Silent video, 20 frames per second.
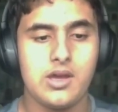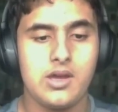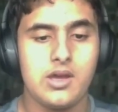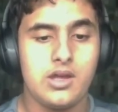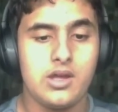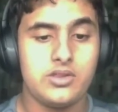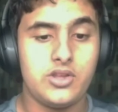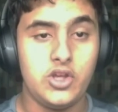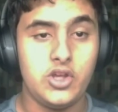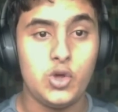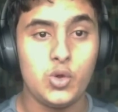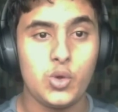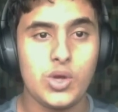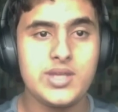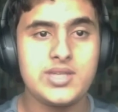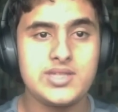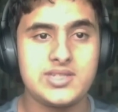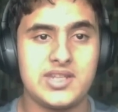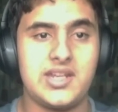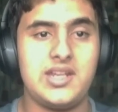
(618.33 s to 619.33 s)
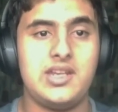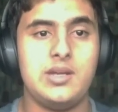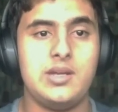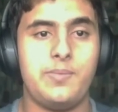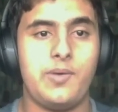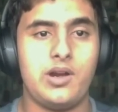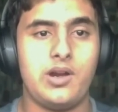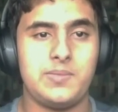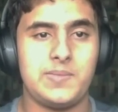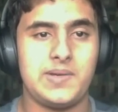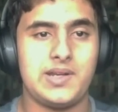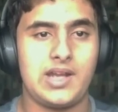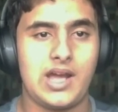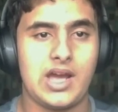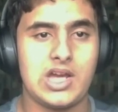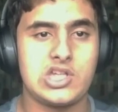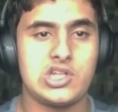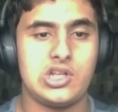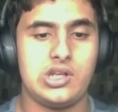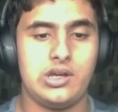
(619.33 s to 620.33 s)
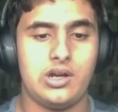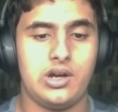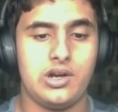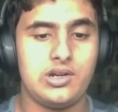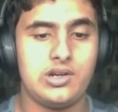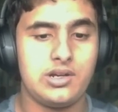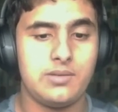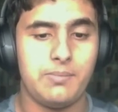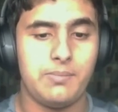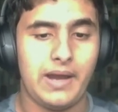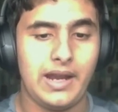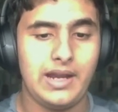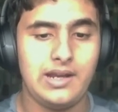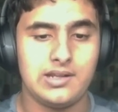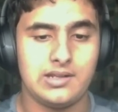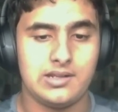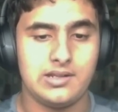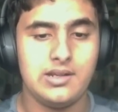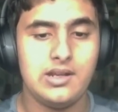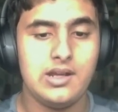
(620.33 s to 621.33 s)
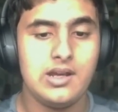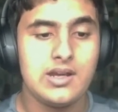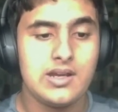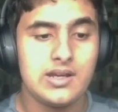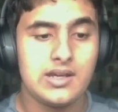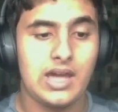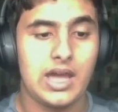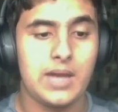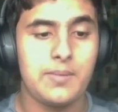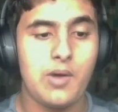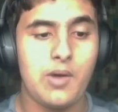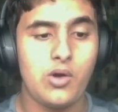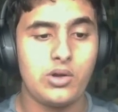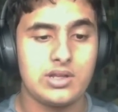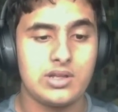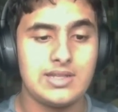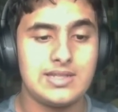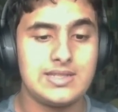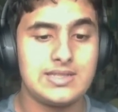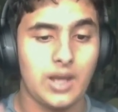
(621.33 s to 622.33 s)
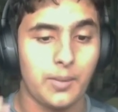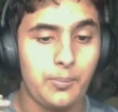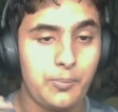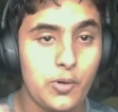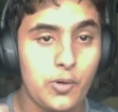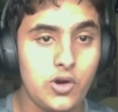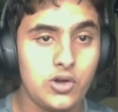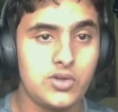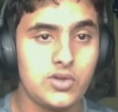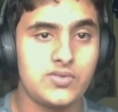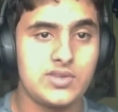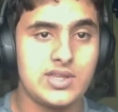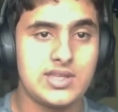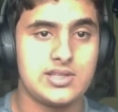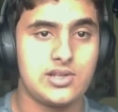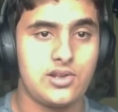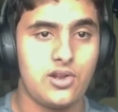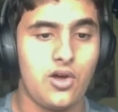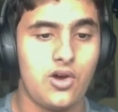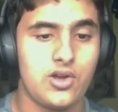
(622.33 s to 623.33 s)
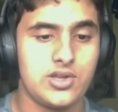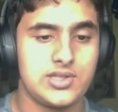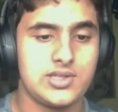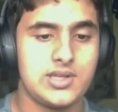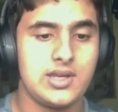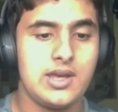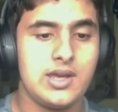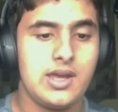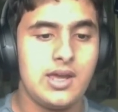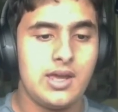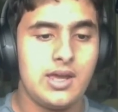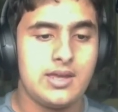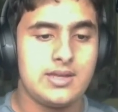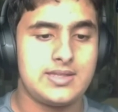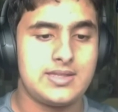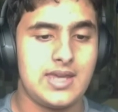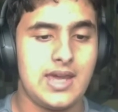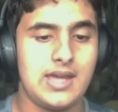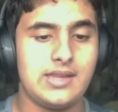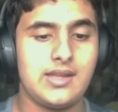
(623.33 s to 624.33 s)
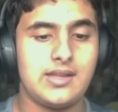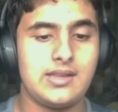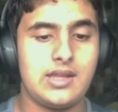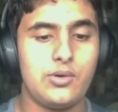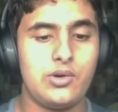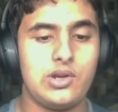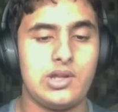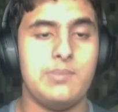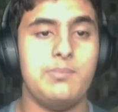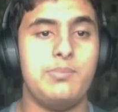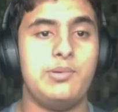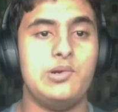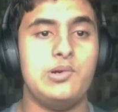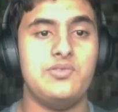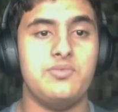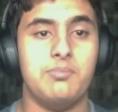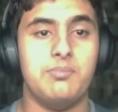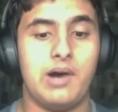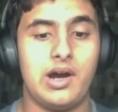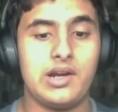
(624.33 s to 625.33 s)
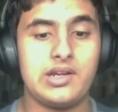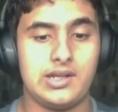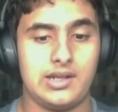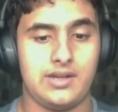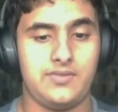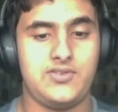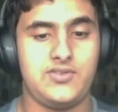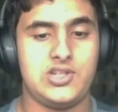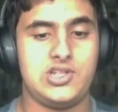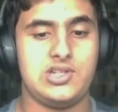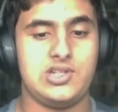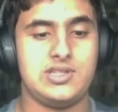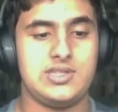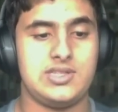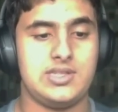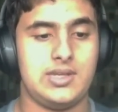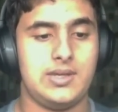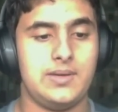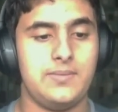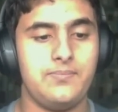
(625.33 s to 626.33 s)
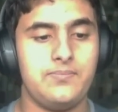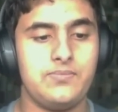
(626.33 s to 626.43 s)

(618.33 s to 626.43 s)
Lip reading: The US State Department, actually, under Biden, came out in support of these laws, saying that they would improve market efficiency.